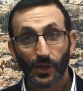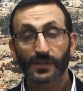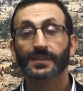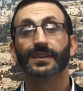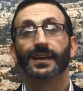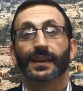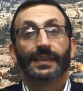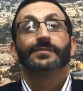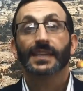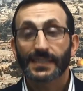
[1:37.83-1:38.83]
not
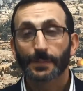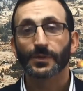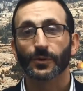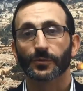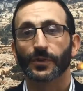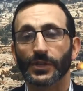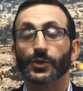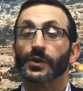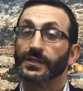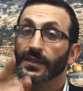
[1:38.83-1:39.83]
gives us absolute free
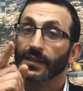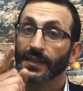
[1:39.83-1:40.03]
choice.